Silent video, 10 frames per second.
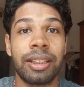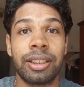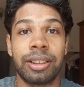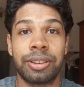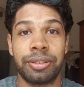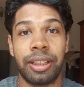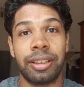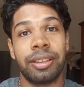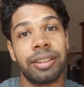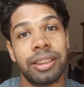so
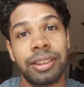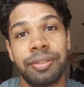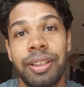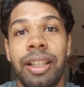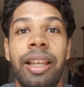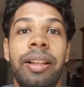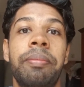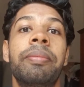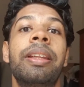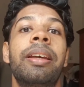that this will
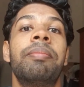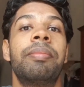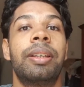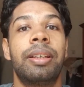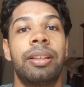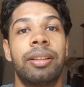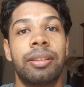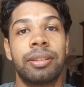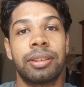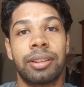help them in
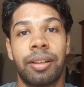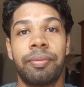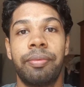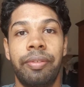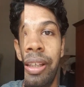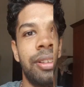some way.